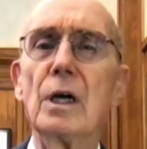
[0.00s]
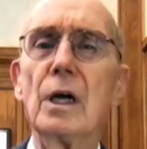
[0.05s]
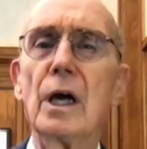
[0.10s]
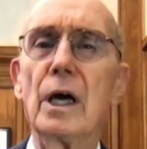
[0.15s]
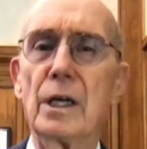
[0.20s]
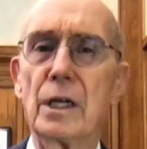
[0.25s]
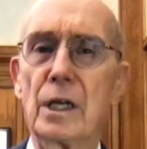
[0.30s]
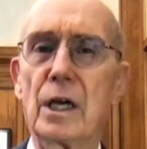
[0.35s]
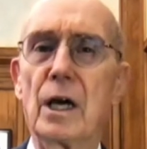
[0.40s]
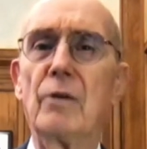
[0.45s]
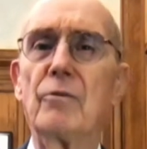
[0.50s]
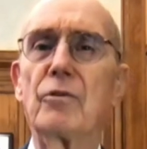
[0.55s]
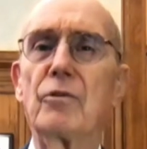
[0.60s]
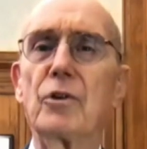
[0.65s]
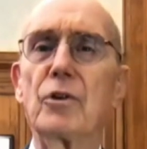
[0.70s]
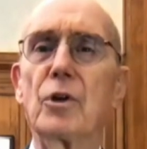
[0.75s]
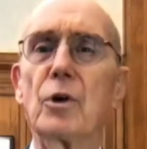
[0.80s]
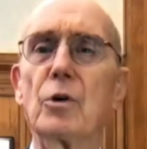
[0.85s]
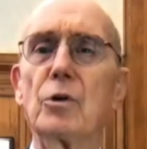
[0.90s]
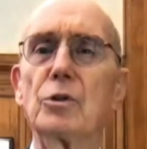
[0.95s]
and
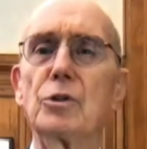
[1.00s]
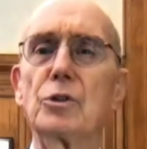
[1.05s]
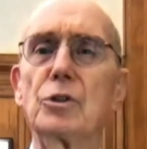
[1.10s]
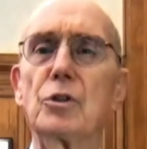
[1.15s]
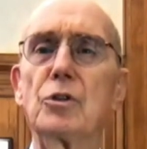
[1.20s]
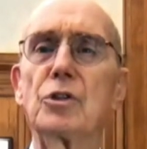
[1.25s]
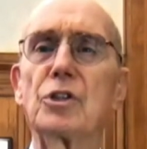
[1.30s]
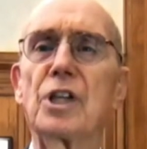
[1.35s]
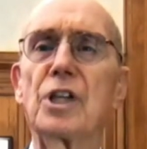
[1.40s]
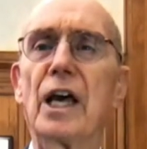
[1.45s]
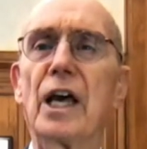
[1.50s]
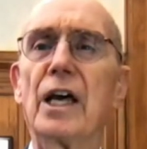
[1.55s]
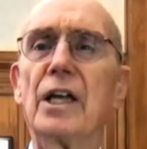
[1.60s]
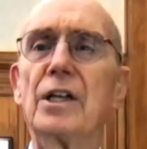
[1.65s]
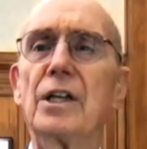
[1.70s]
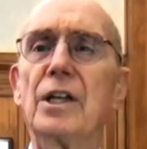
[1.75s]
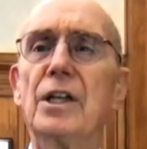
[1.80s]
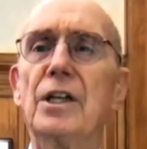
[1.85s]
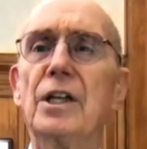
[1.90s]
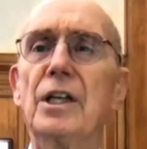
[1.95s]
comfort those who stand
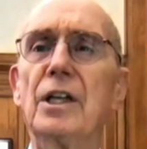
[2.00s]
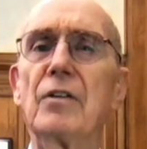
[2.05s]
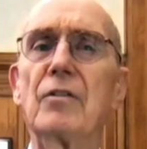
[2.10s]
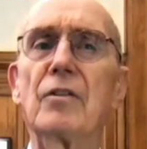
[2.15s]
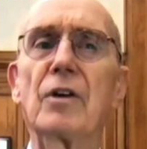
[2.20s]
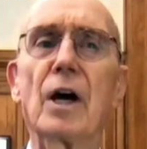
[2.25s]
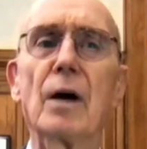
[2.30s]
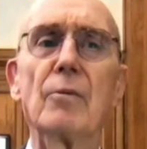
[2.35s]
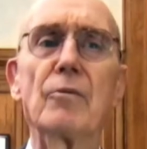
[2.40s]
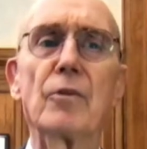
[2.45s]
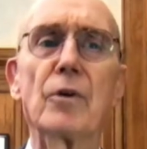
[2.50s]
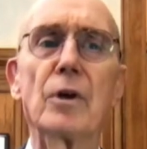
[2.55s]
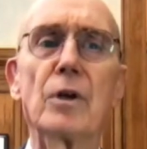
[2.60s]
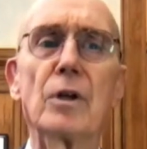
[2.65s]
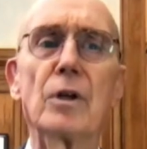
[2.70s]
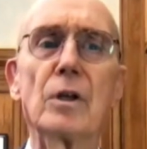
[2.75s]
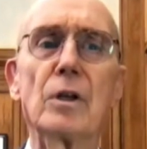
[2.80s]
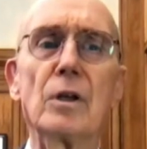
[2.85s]
in need of comfort.